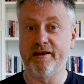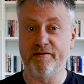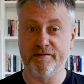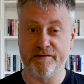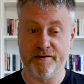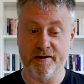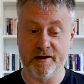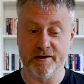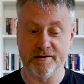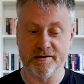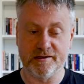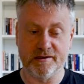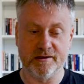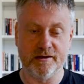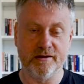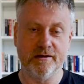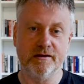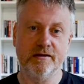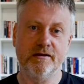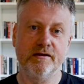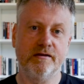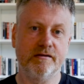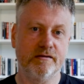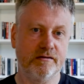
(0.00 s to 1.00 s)
faster,
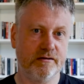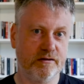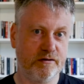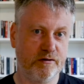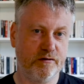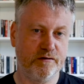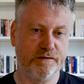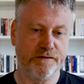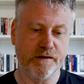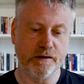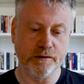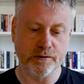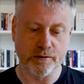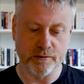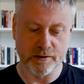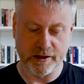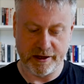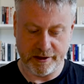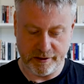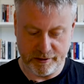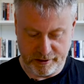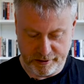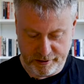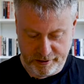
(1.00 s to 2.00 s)
than your focal
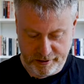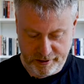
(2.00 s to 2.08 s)
length.